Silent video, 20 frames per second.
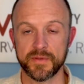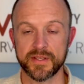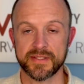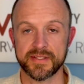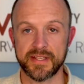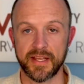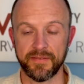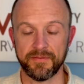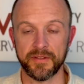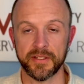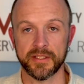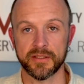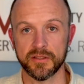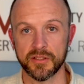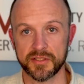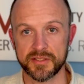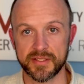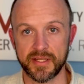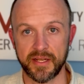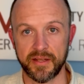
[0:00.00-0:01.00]
This definitely
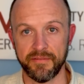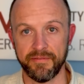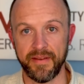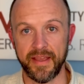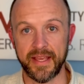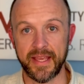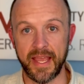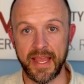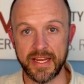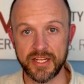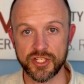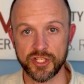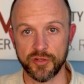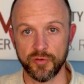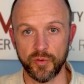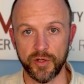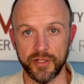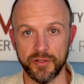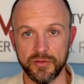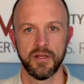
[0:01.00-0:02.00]
looks like a
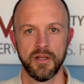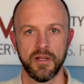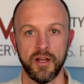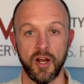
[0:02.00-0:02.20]
vacation rental.